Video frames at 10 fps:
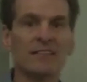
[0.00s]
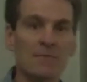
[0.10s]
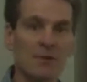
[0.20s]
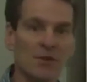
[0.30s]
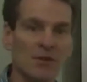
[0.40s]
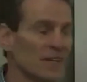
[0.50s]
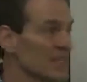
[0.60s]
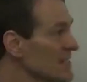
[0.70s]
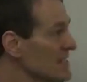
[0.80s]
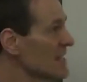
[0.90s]
deeper look
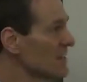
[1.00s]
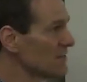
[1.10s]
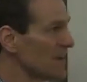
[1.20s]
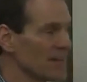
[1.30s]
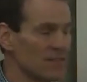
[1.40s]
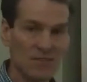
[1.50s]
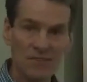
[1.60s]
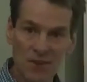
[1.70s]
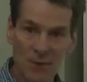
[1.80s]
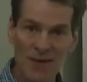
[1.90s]
at discount
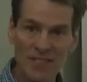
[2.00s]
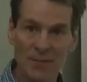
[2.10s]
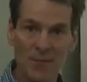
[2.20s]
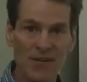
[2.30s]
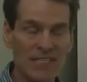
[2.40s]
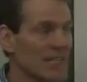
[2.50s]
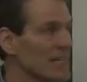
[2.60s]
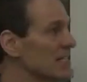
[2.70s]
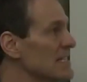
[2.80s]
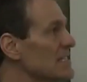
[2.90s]
factors, our basic pricing
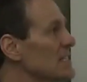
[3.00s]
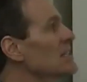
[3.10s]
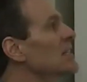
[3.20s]
ideas,